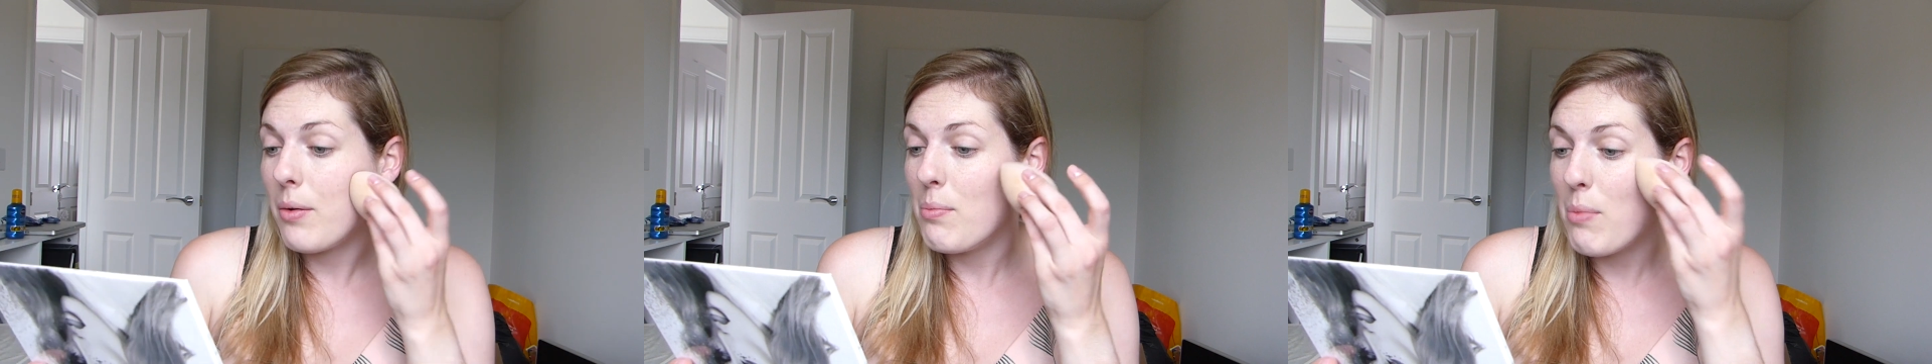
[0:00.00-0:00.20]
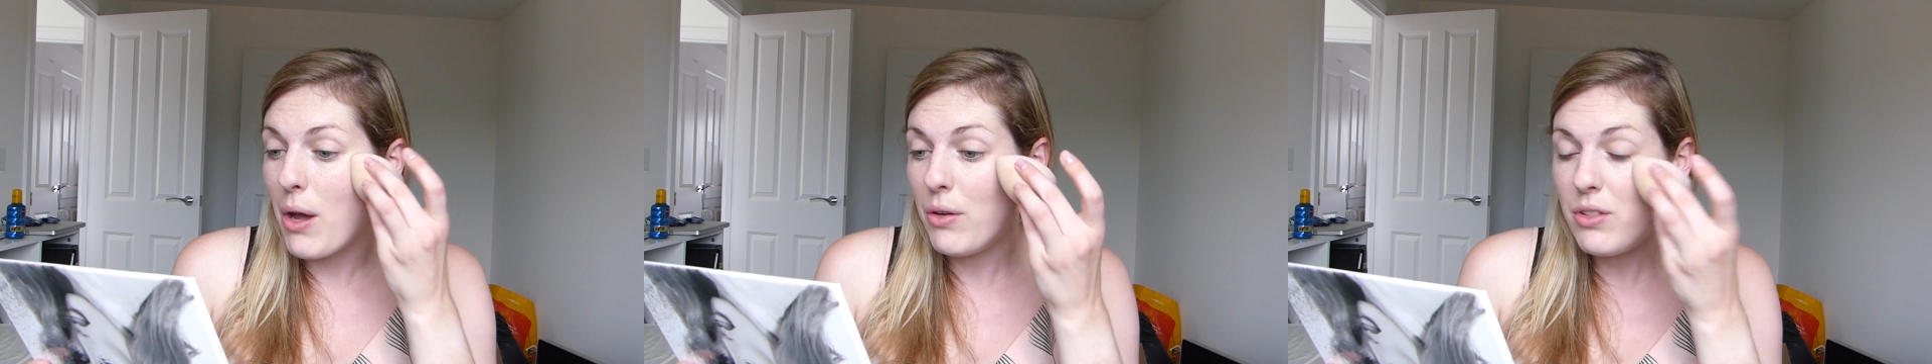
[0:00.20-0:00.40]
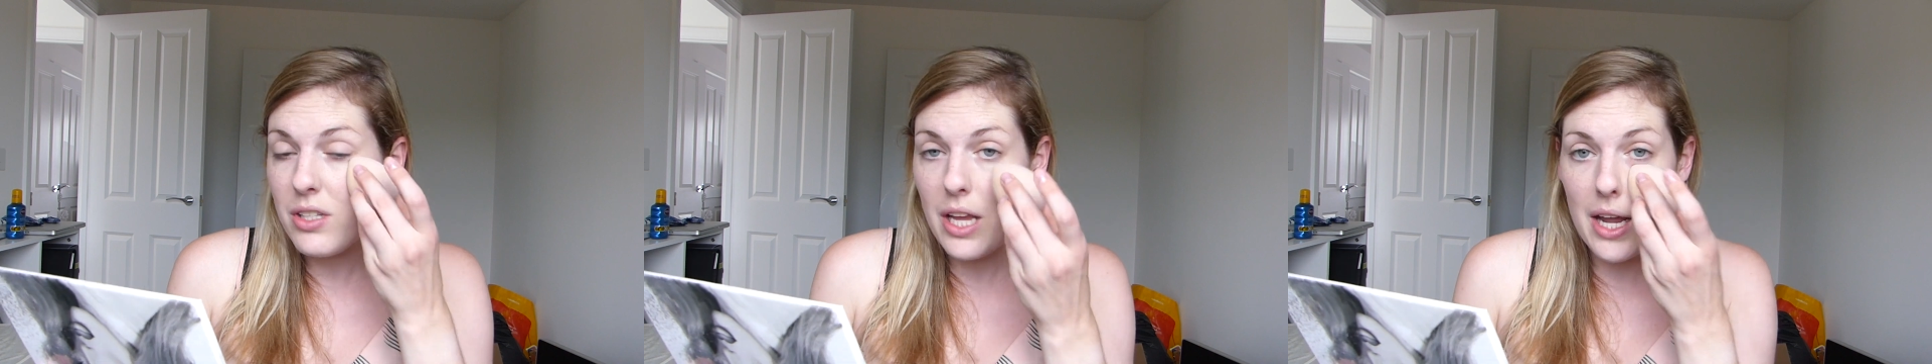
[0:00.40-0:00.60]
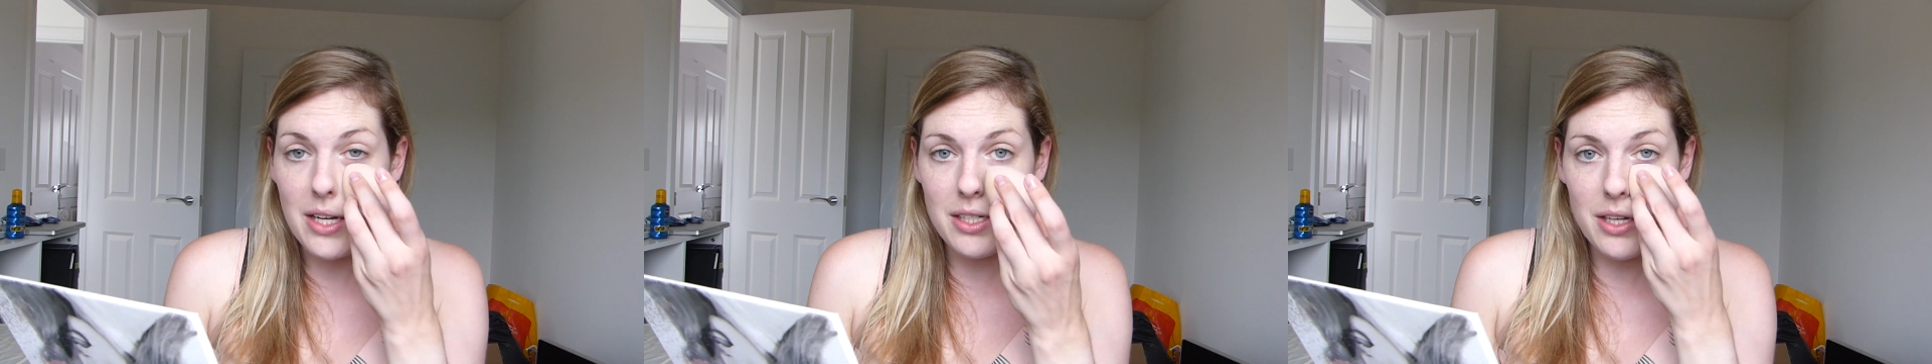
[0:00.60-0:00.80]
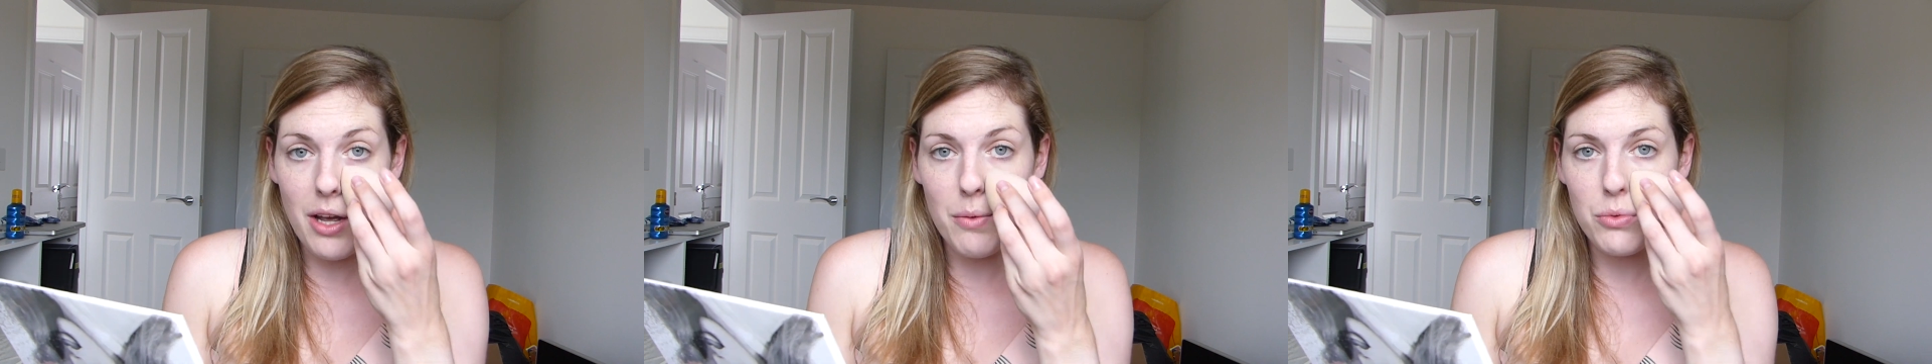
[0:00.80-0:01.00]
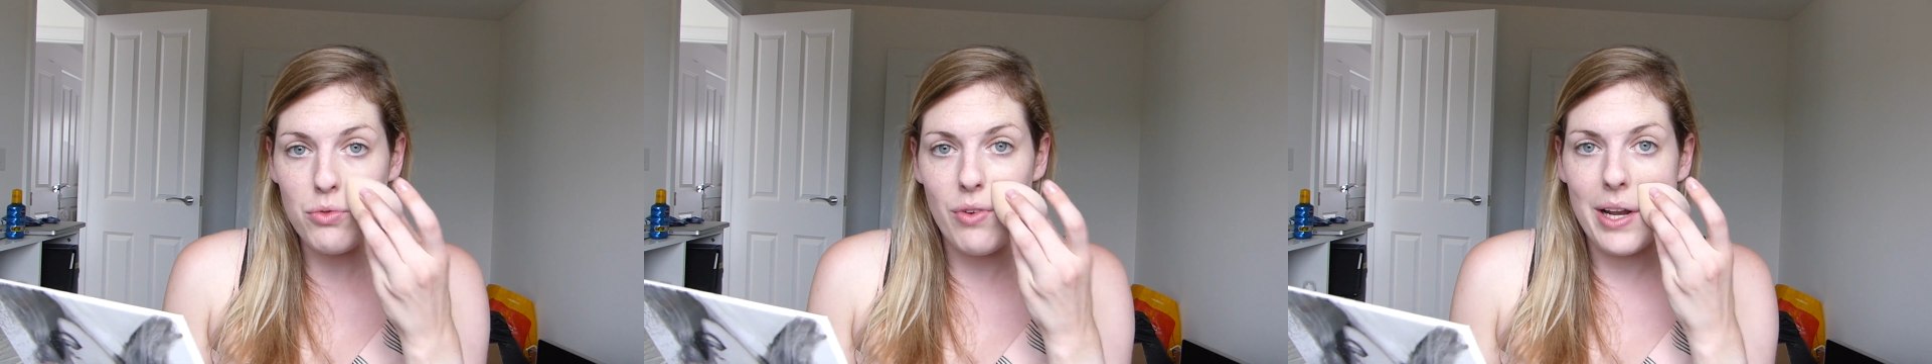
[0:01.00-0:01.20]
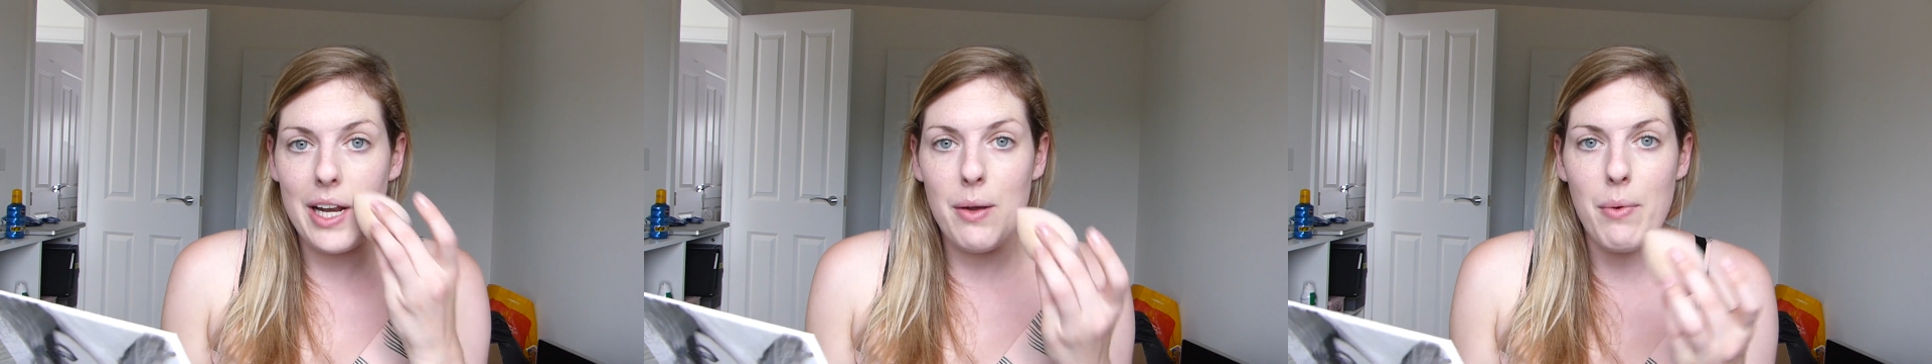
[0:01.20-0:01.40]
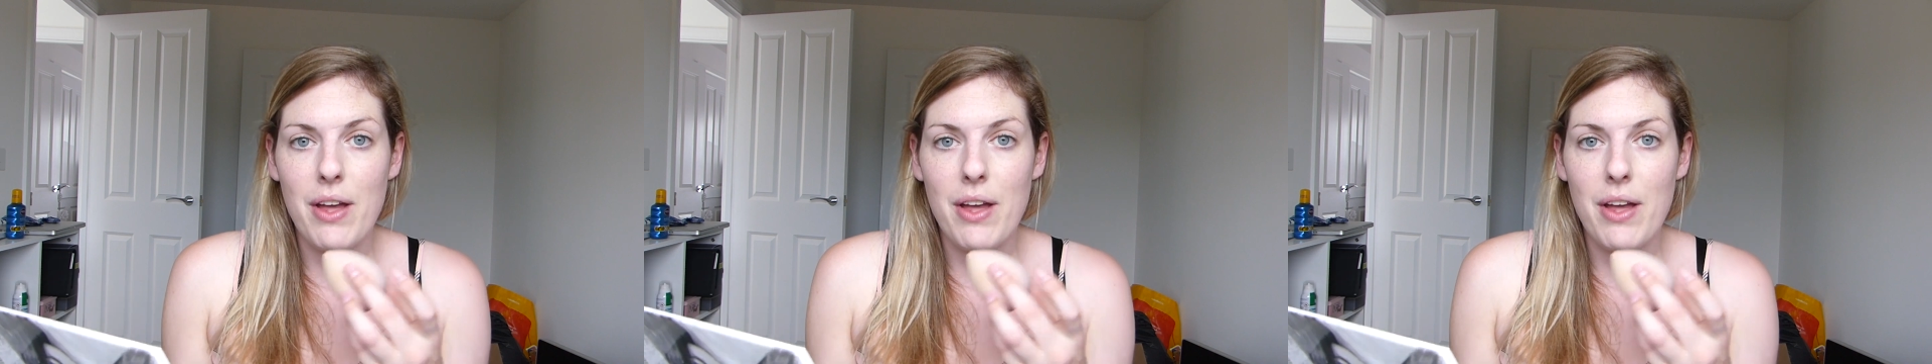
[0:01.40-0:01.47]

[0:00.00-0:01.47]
most skin types really,